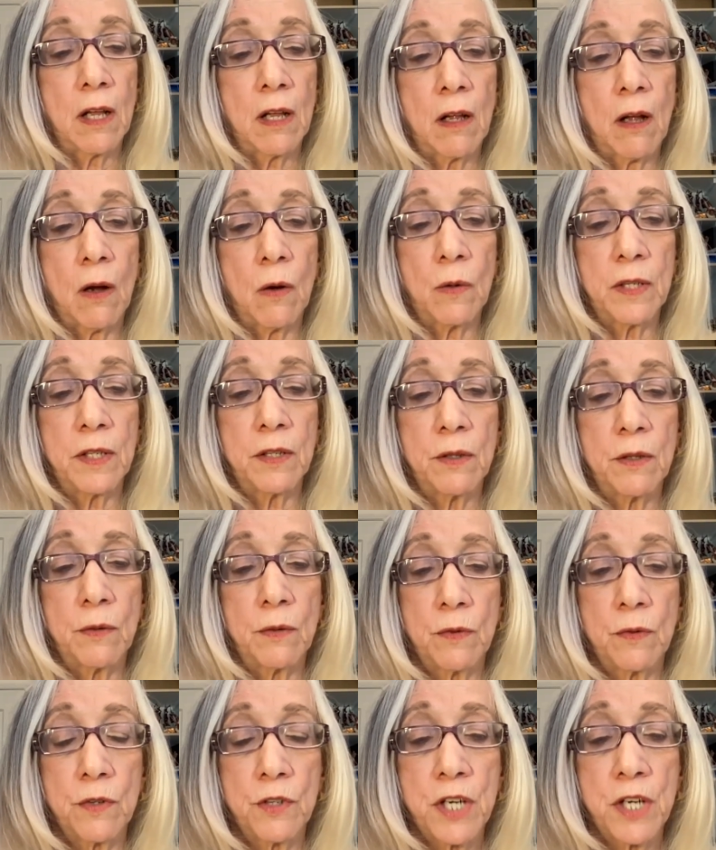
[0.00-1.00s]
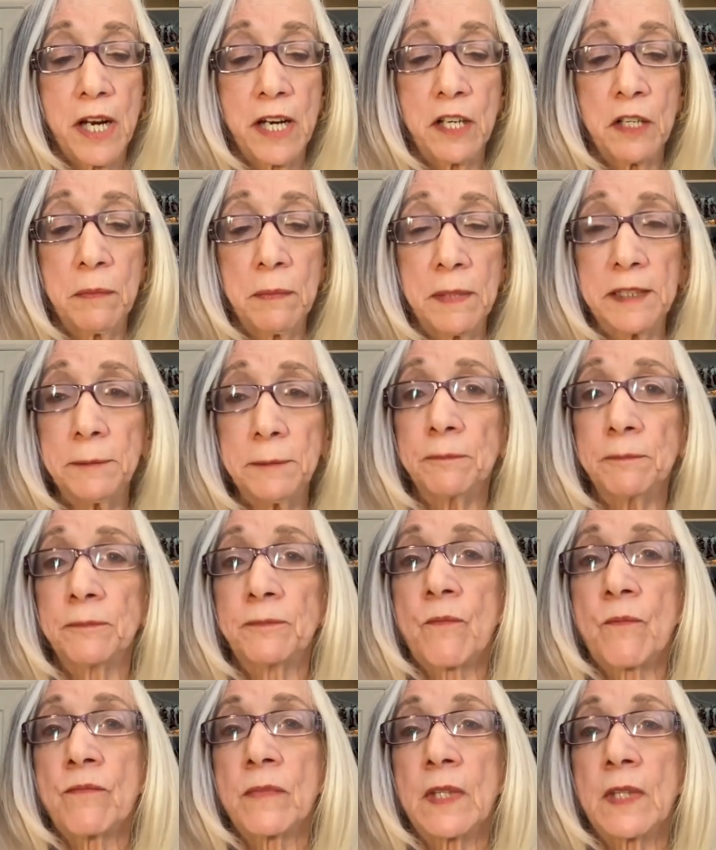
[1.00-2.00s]
Cohen Schenkman,
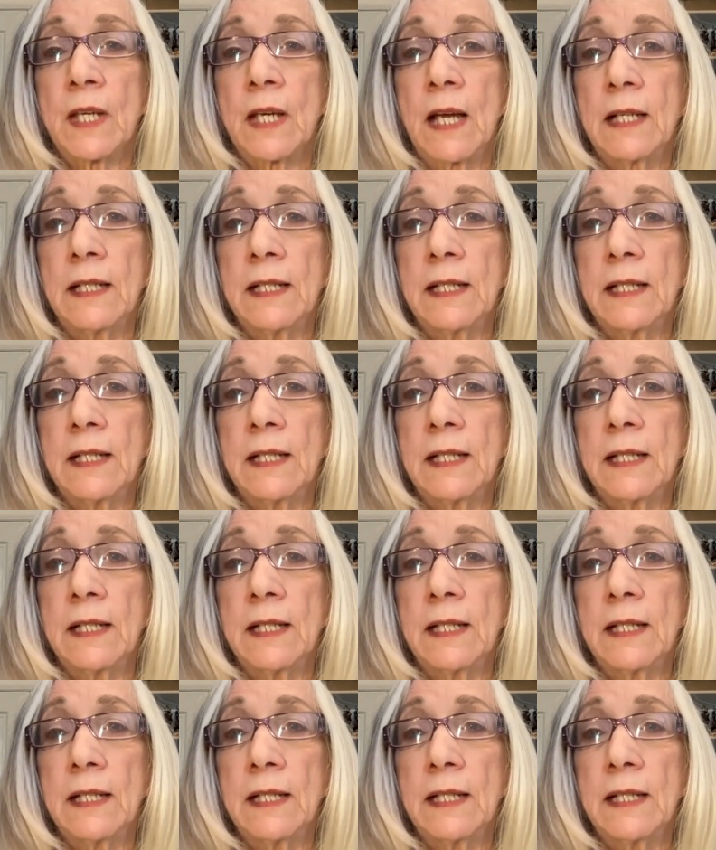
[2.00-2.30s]
a